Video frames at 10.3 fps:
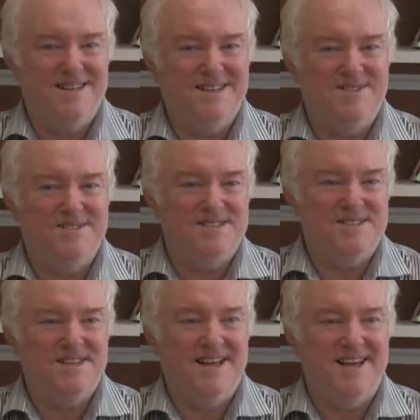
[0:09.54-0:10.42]
me do
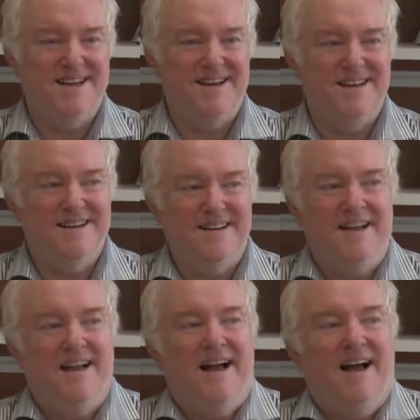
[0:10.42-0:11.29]
this today.
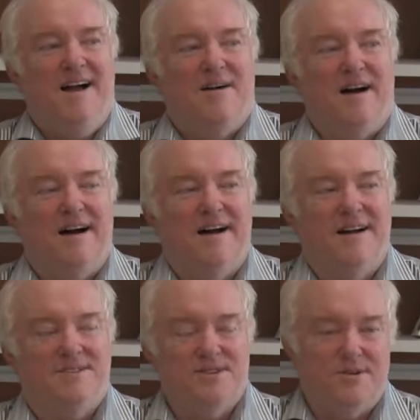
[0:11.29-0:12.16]

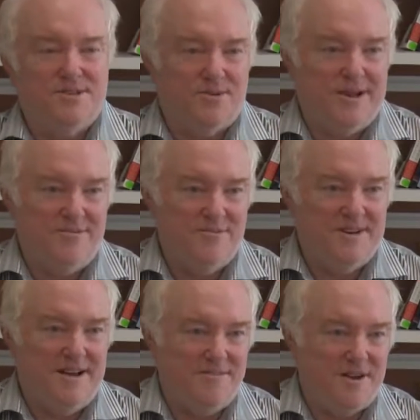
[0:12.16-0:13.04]
It's always great for
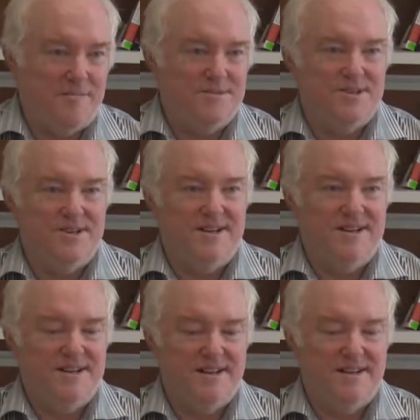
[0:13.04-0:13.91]
me to have an
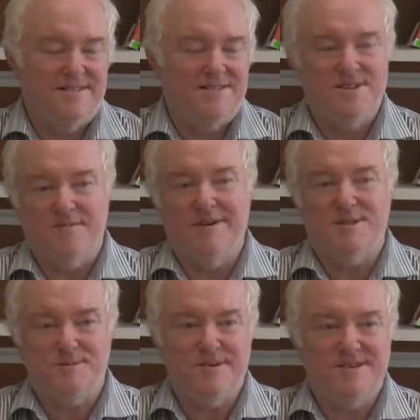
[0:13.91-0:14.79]
opportunity to share my
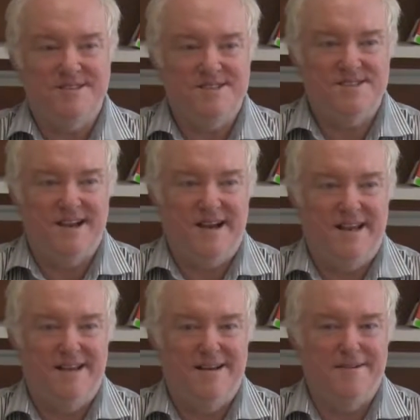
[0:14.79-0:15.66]
experience.
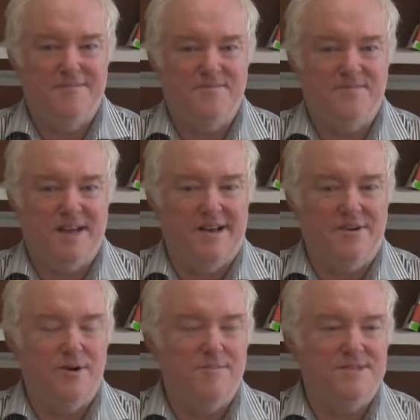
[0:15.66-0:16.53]
I
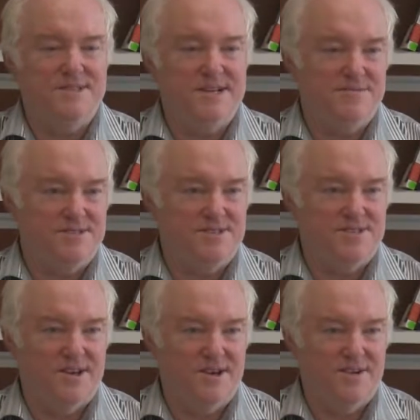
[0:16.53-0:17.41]
grew up in San
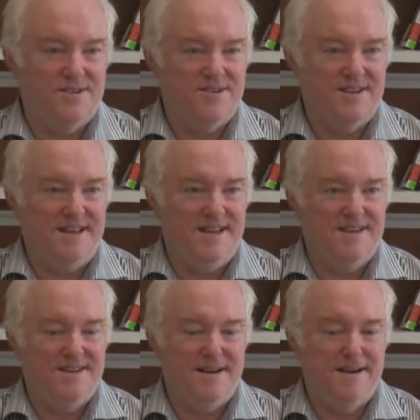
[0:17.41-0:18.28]
Francisco,
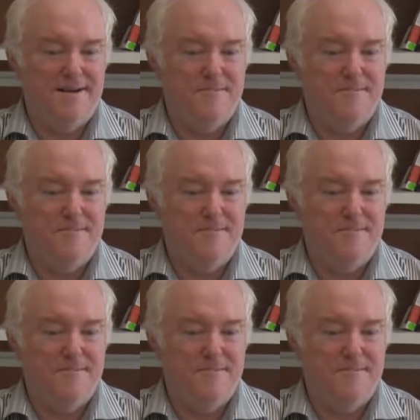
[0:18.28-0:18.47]
and